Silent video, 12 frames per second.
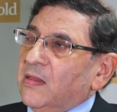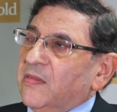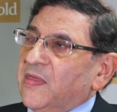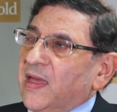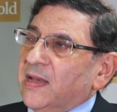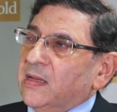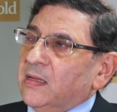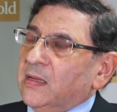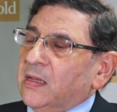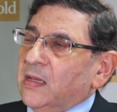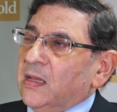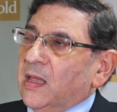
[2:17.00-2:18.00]
then
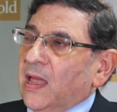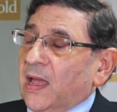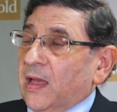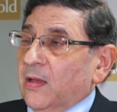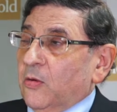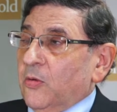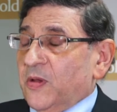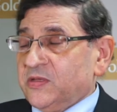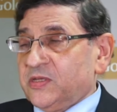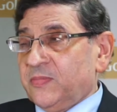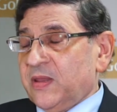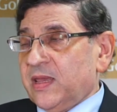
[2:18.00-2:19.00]
uh, or
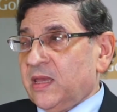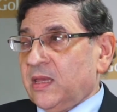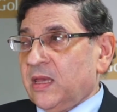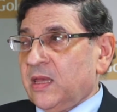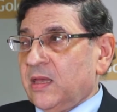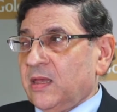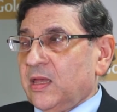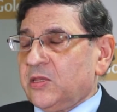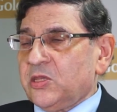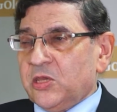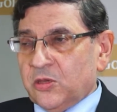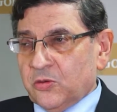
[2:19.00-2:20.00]
possibly a, a
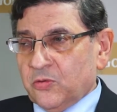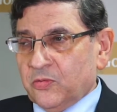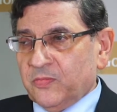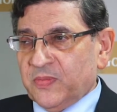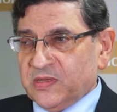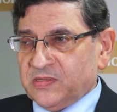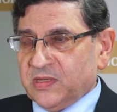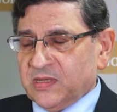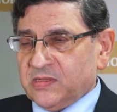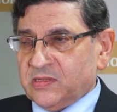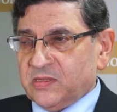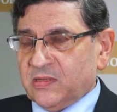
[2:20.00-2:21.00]
new
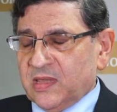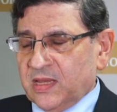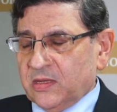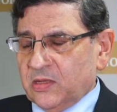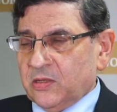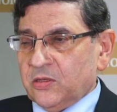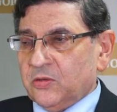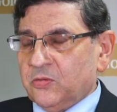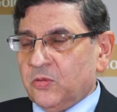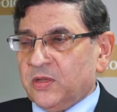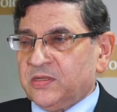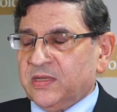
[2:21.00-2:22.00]
business, then you
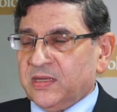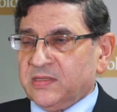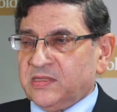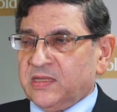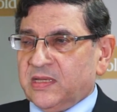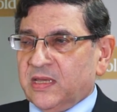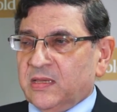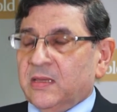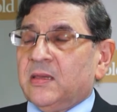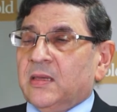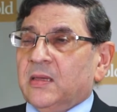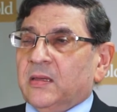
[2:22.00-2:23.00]
want to consider
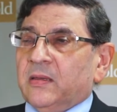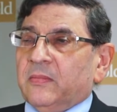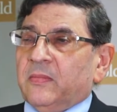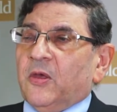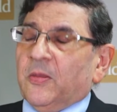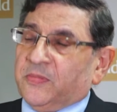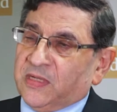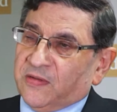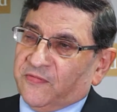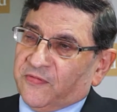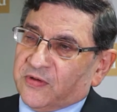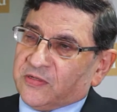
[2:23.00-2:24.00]

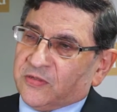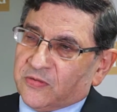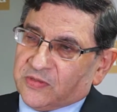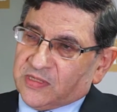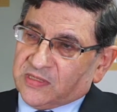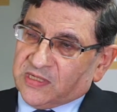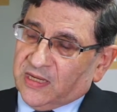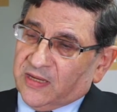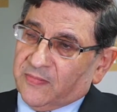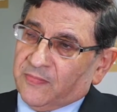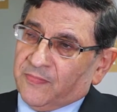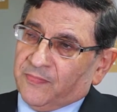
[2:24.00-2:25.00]
opting for a shorter
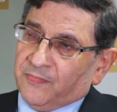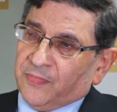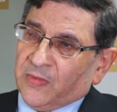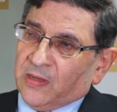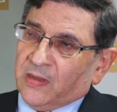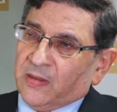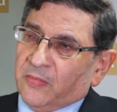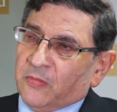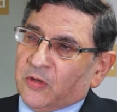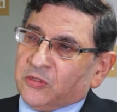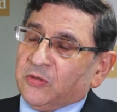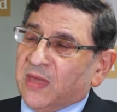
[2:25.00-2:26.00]
term. But
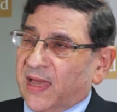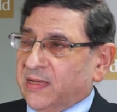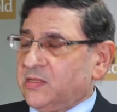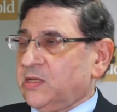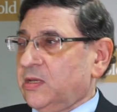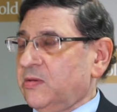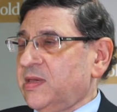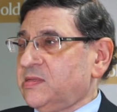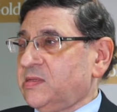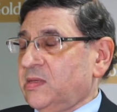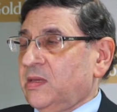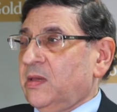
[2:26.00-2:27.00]
what you can do
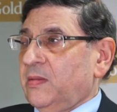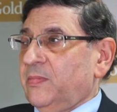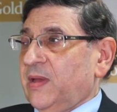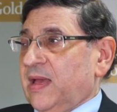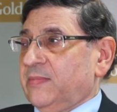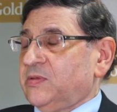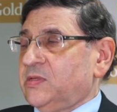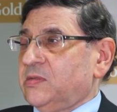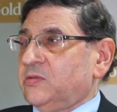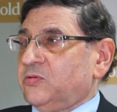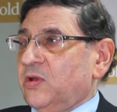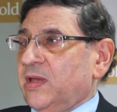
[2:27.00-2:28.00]
is
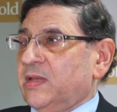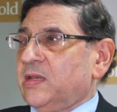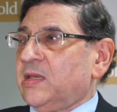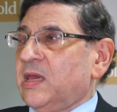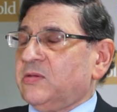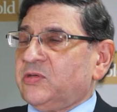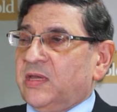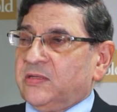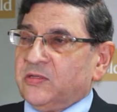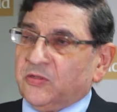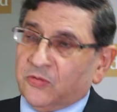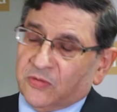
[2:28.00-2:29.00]
perhaps try and
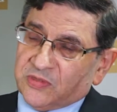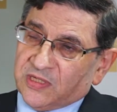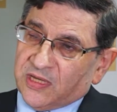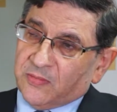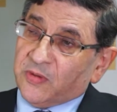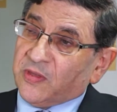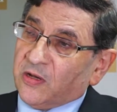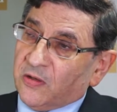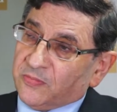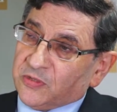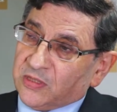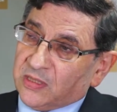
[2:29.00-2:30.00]
negotiate a short term with an
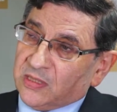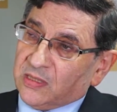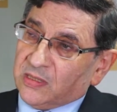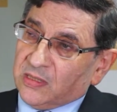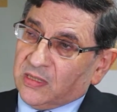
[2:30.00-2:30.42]
option